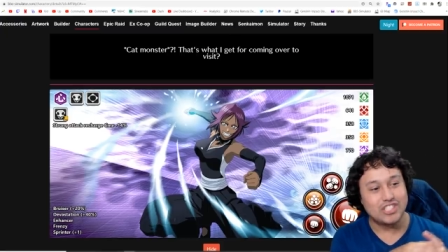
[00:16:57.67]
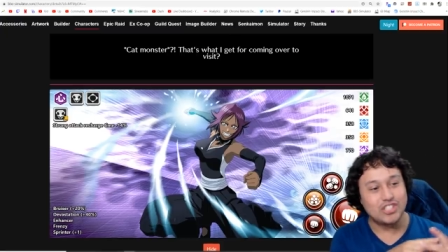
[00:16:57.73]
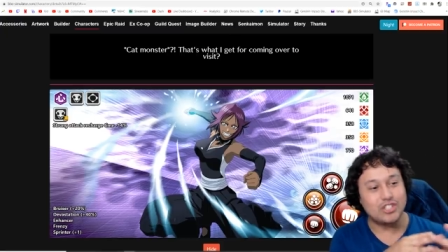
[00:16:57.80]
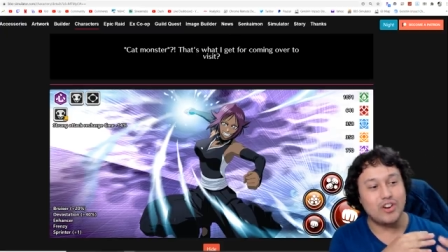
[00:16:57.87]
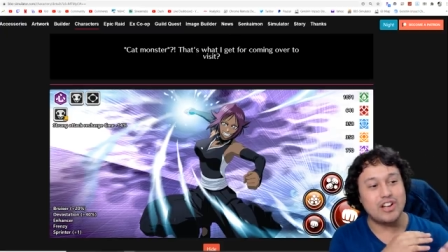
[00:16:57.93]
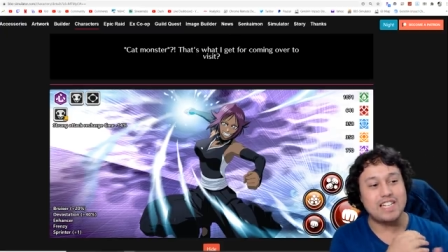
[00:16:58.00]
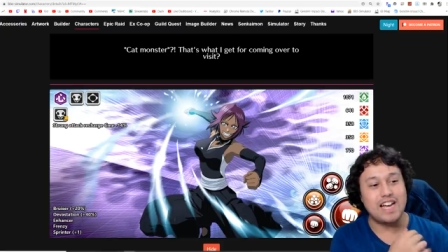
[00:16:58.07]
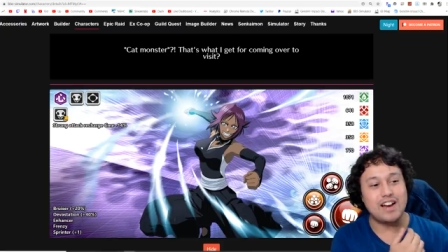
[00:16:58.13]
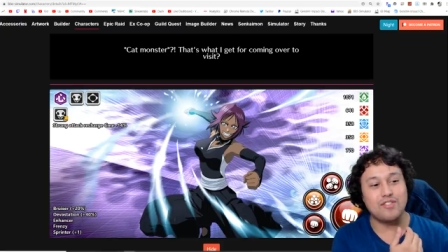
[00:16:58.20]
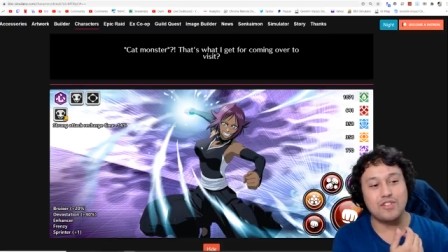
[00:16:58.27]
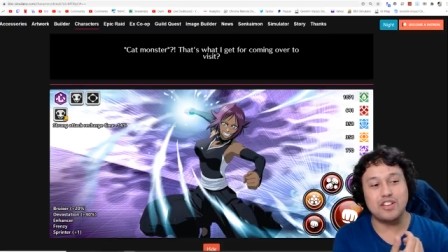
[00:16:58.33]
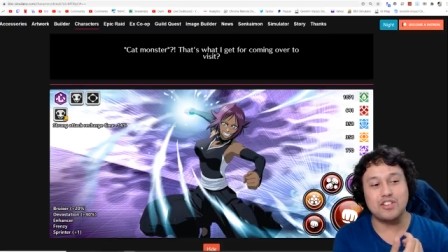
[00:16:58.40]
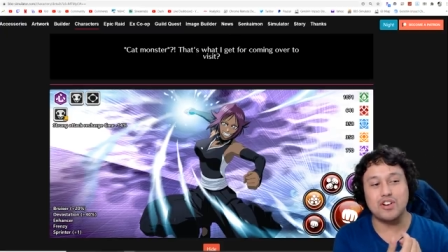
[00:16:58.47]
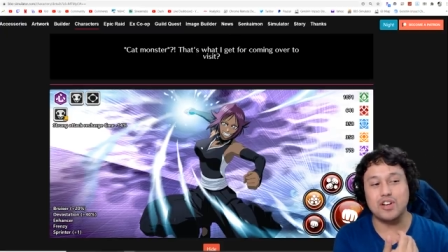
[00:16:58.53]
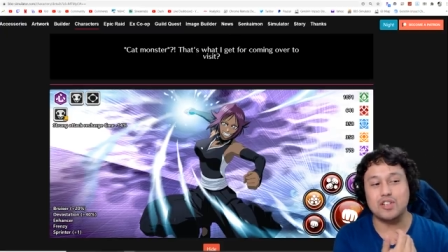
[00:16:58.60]
Strong attack
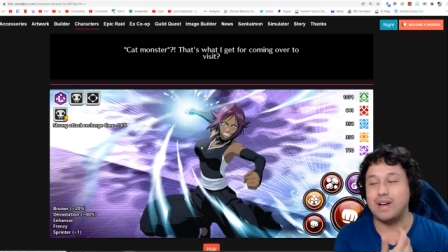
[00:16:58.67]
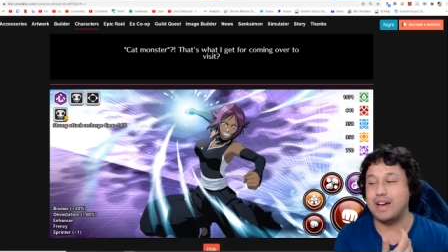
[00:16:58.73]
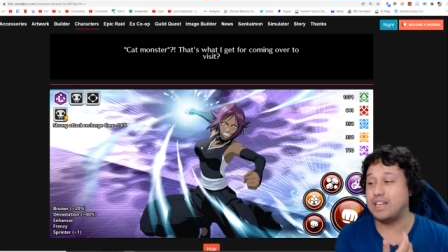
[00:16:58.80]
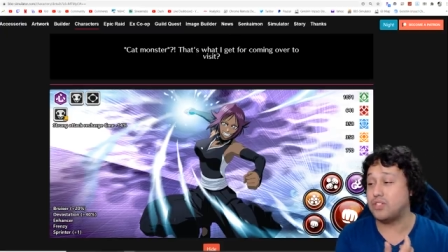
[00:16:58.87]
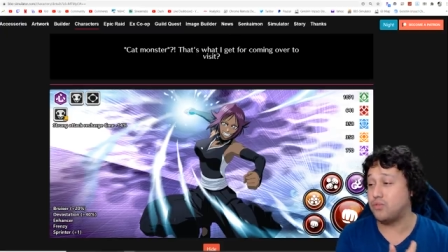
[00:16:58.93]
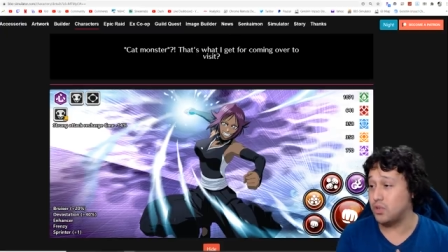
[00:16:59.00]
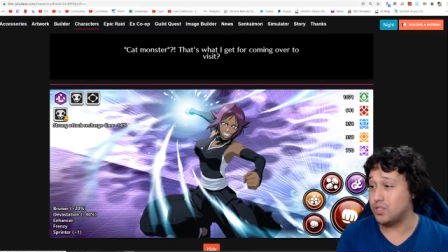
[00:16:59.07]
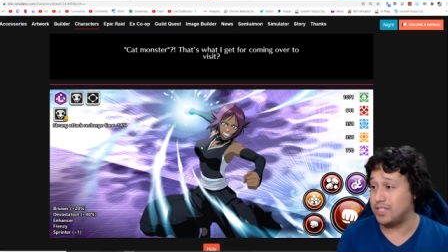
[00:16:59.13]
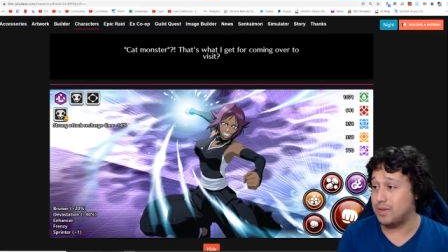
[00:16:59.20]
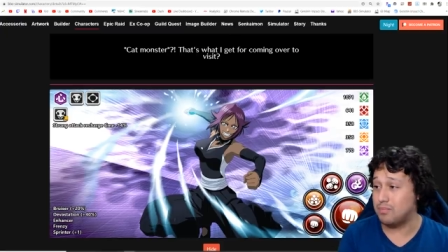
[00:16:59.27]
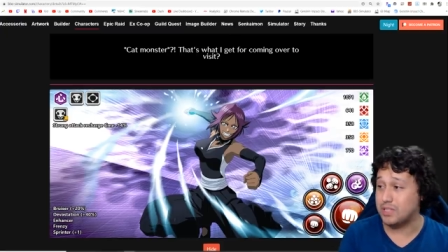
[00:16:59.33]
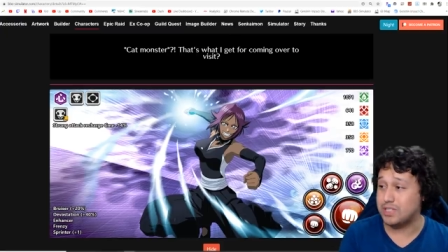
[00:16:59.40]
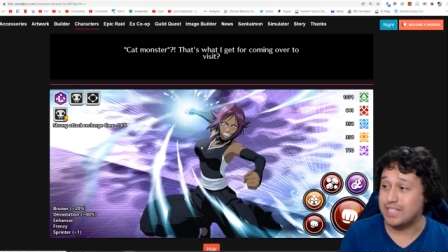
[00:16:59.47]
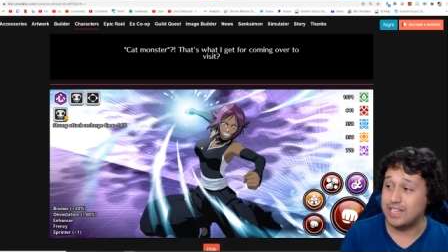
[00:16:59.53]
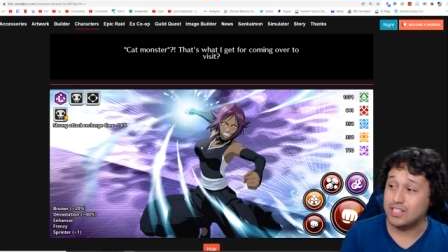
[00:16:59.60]
recharge minus
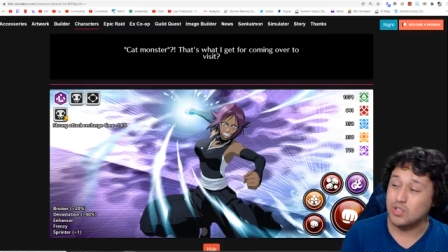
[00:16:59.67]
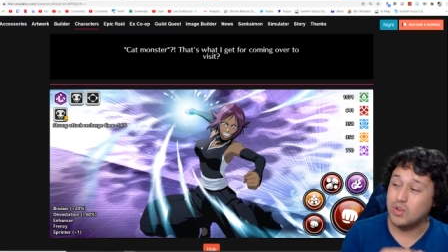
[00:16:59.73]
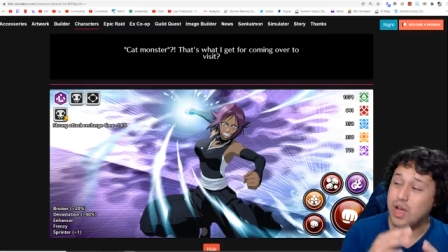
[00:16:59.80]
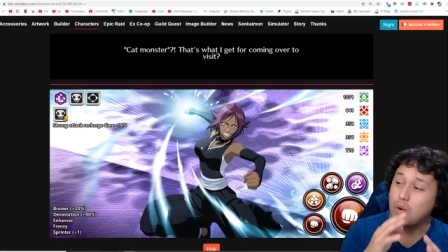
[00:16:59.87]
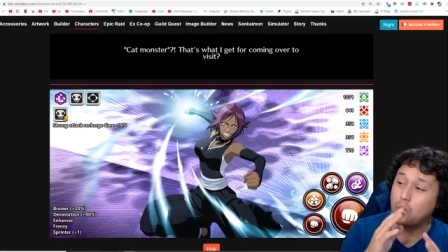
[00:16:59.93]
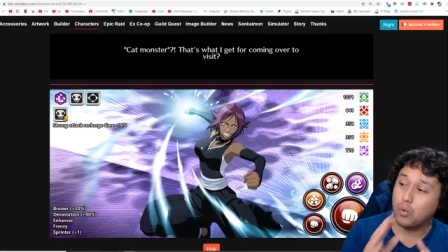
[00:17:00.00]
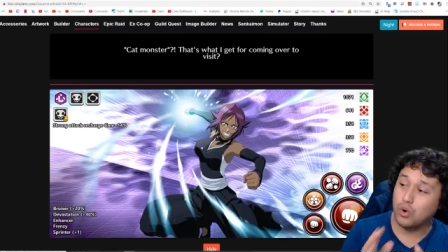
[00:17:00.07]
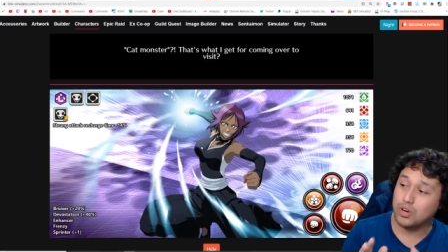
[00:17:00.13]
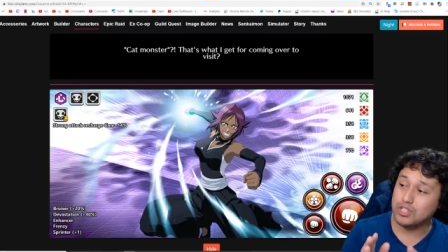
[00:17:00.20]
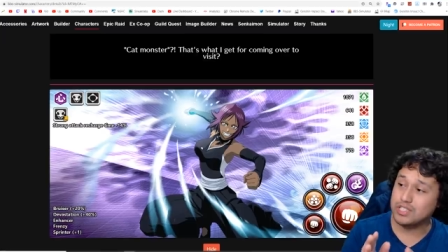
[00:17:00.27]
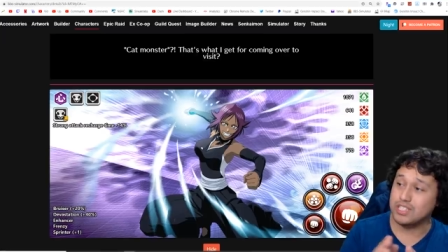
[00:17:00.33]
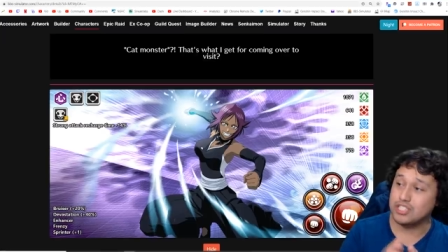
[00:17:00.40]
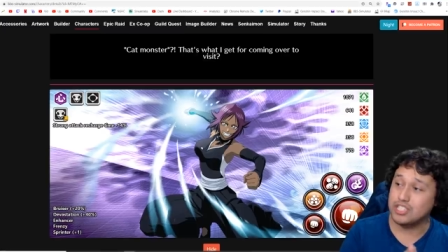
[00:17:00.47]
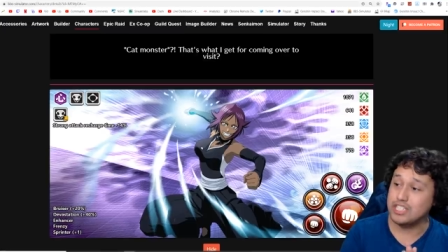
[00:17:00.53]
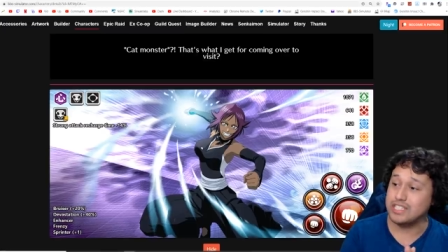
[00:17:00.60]
14%, so at
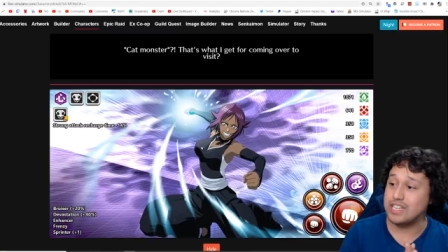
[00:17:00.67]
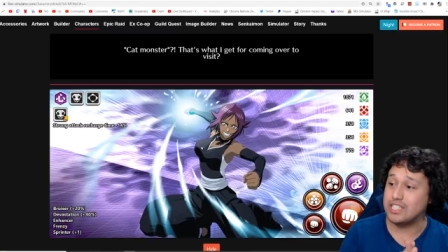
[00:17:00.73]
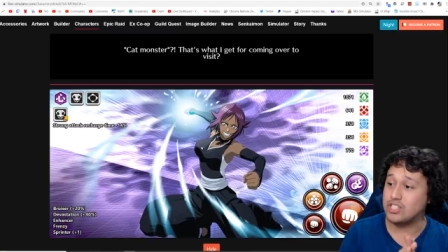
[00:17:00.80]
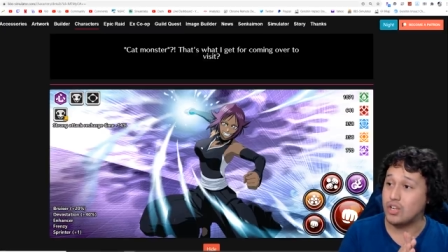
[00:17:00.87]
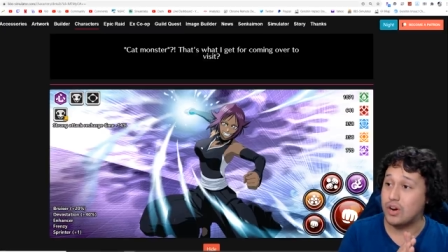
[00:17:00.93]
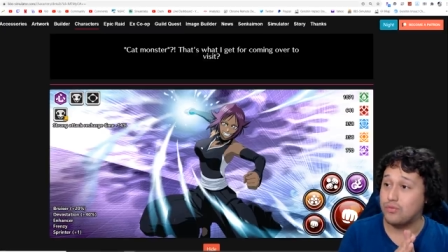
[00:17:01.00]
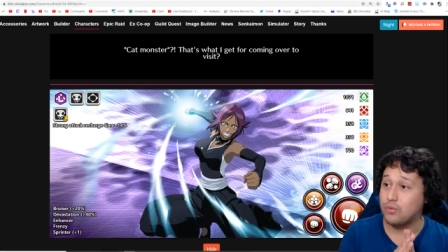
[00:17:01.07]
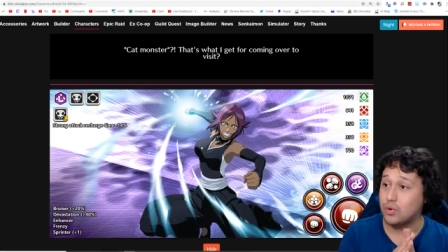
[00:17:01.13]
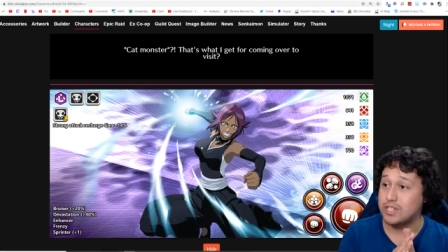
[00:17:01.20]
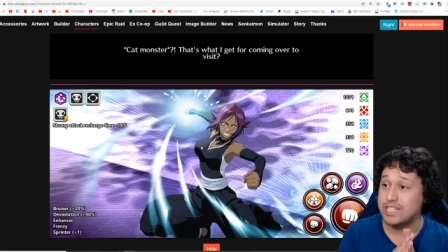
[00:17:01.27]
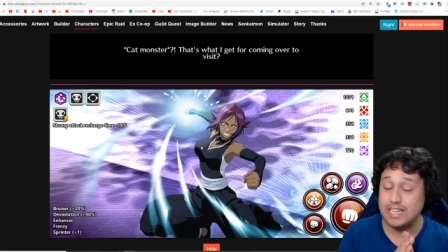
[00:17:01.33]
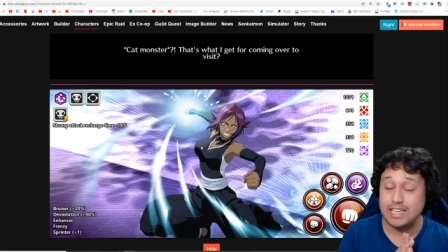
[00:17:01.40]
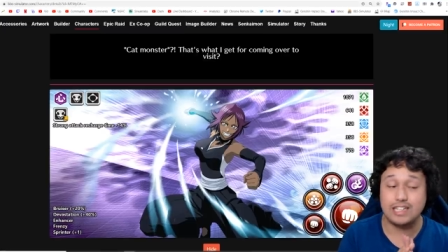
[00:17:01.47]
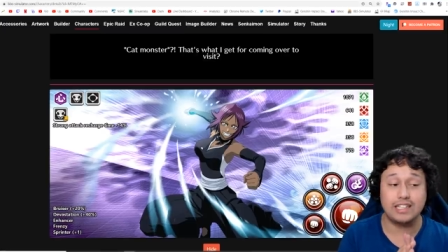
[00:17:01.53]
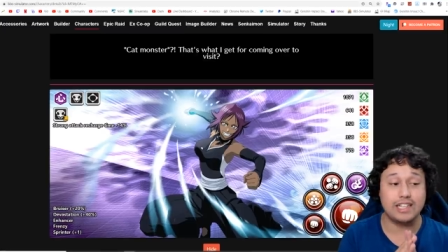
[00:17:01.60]
worst she's a SAR
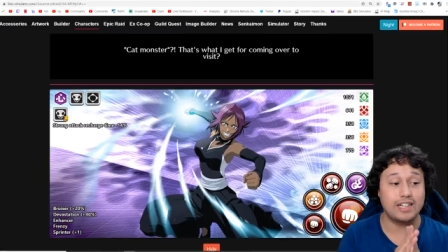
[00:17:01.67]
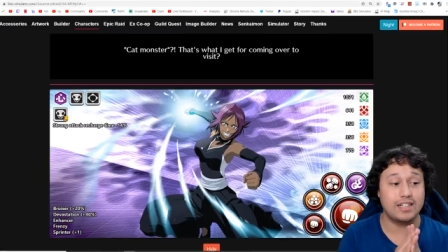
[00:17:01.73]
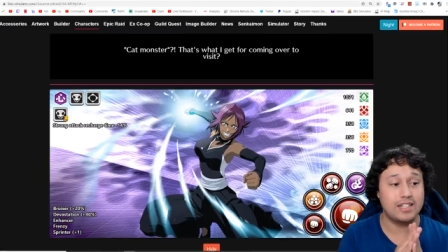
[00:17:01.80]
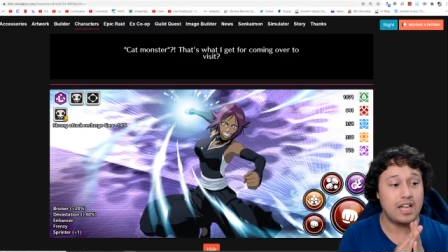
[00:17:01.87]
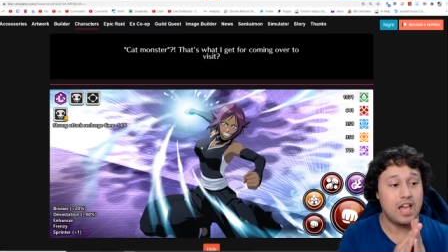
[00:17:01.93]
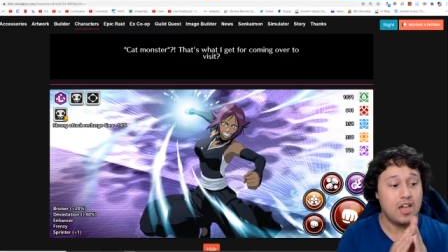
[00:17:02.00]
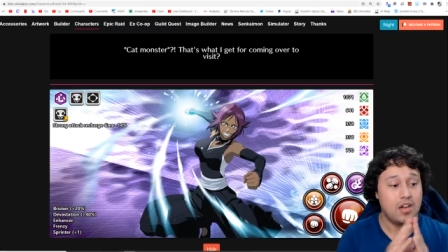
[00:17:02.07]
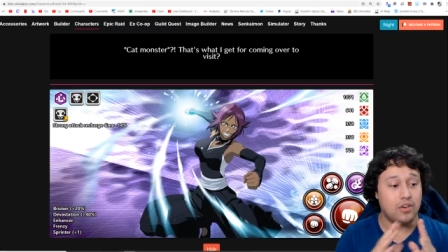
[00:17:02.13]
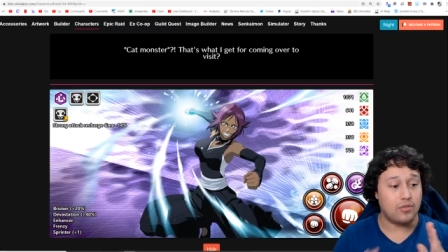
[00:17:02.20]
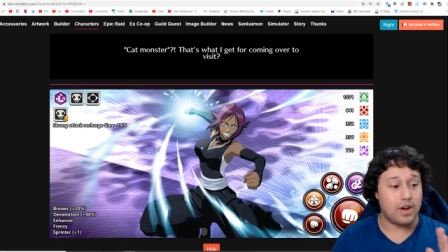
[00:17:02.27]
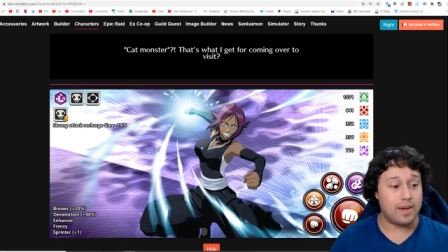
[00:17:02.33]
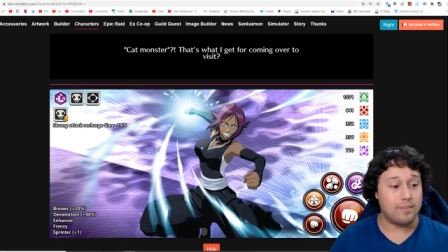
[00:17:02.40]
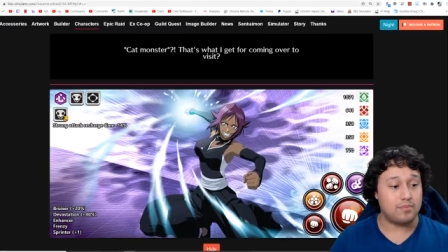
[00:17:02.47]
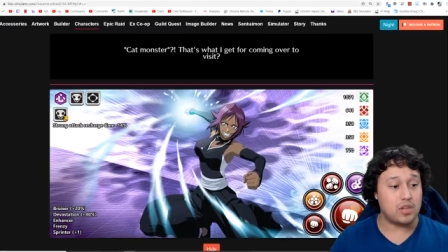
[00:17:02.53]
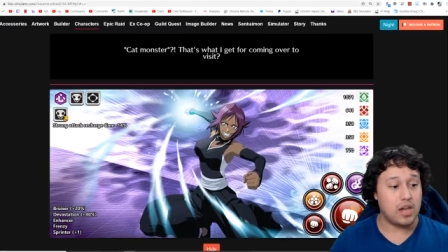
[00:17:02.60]
14 link,
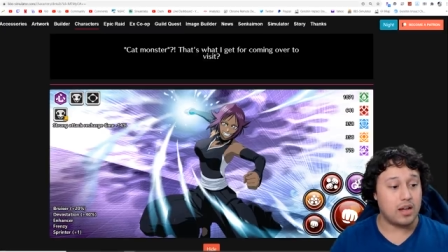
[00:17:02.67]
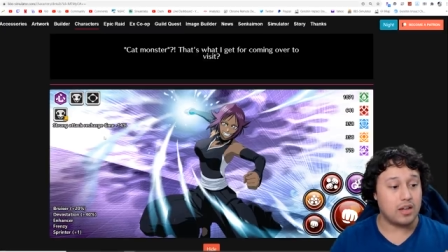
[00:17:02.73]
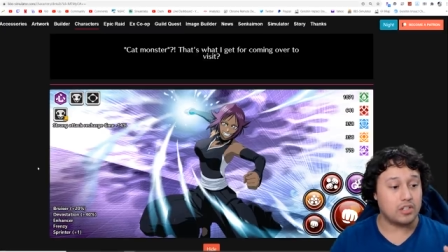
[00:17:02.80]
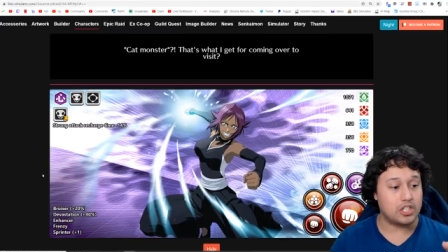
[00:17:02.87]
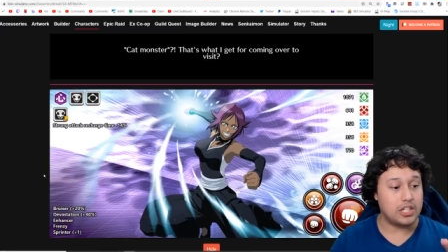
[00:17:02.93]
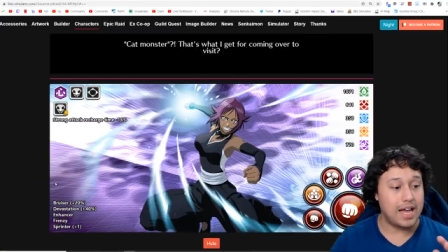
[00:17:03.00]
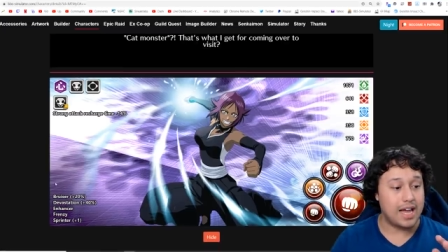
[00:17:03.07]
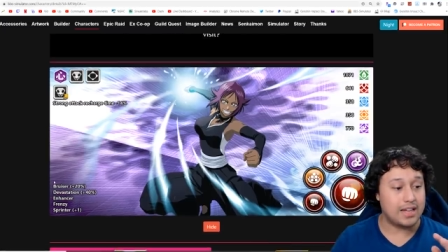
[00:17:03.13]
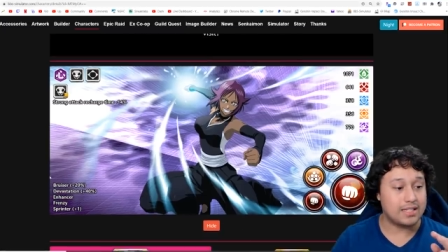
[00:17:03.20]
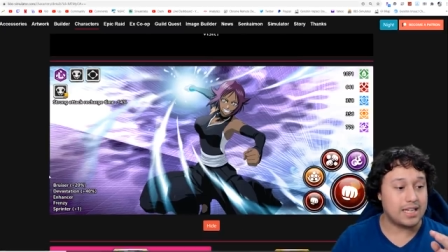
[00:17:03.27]
right? Uh, she has